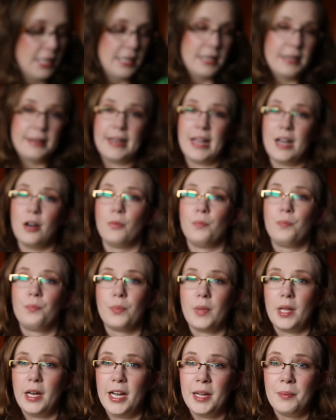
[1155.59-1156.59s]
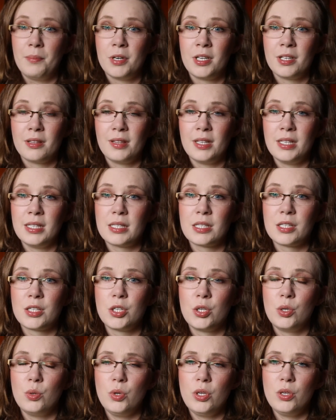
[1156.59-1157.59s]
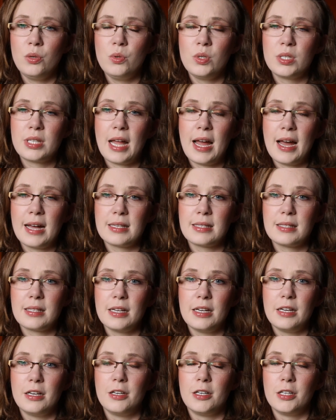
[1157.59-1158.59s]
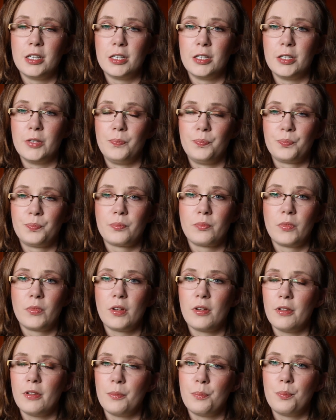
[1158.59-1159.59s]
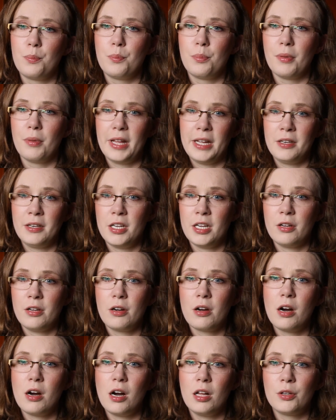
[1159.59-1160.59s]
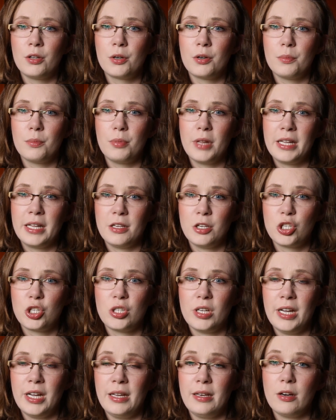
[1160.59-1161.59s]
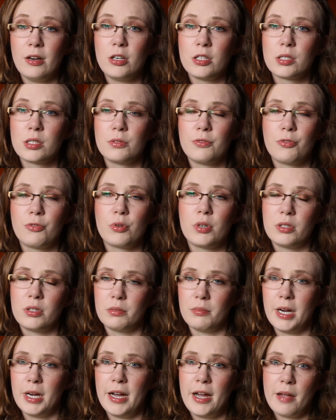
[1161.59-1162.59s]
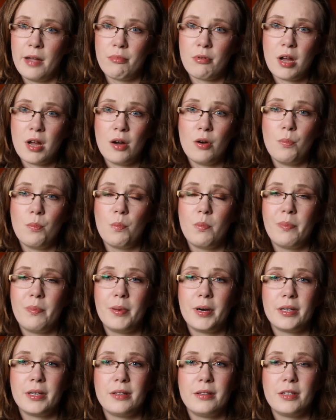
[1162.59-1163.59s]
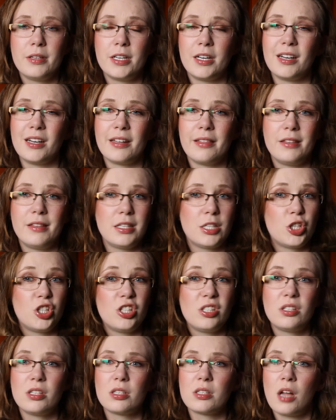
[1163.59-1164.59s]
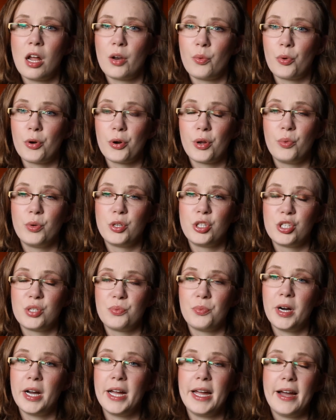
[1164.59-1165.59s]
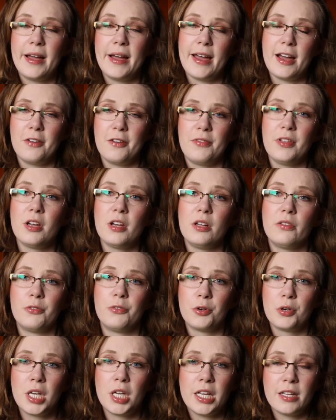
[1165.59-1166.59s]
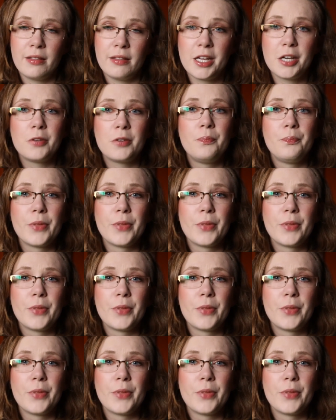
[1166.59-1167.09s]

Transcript: Now, I bought this to use as a blending color, a blending shade, also for under my eyebrow, but this just does not work, which is why I have the Alverdi in there.